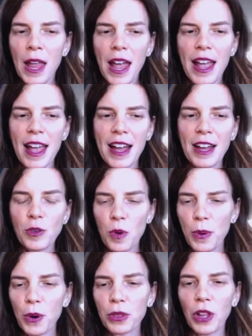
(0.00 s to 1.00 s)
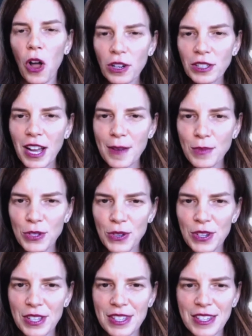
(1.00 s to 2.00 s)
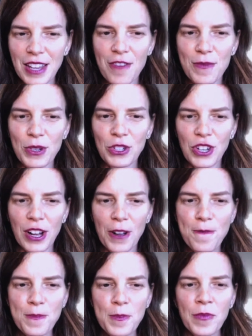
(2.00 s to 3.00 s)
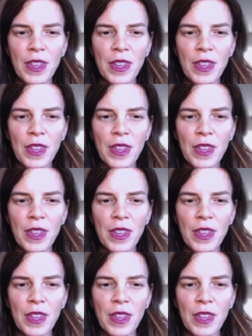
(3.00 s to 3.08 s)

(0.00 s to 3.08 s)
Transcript: and we're both longtime students of Michele.